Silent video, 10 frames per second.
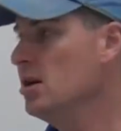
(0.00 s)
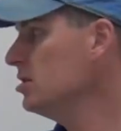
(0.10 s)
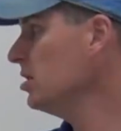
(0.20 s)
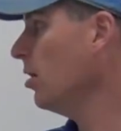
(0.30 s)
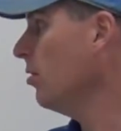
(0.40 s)

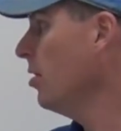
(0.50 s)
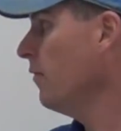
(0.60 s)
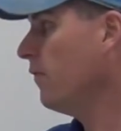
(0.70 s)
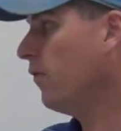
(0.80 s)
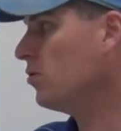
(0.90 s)
So,
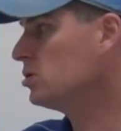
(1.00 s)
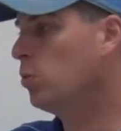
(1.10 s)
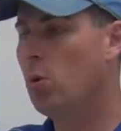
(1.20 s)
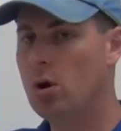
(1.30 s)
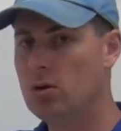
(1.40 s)
first
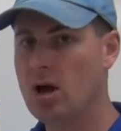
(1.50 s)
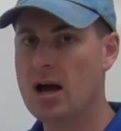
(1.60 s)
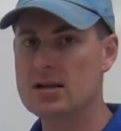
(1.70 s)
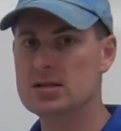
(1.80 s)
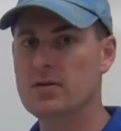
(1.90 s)
war
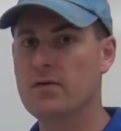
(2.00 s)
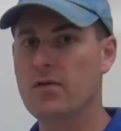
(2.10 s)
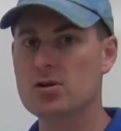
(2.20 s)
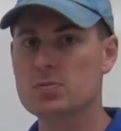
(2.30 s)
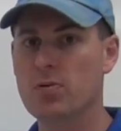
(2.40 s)
loss,
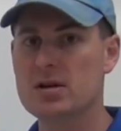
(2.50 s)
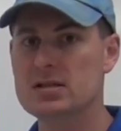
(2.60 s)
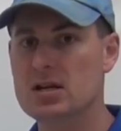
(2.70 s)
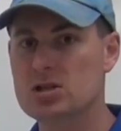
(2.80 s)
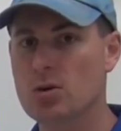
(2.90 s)
first
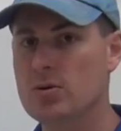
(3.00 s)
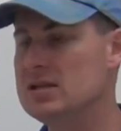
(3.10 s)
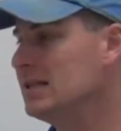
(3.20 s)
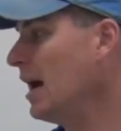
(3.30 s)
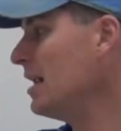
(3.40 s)
president to
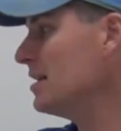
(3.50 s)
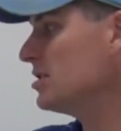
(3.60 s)
resign in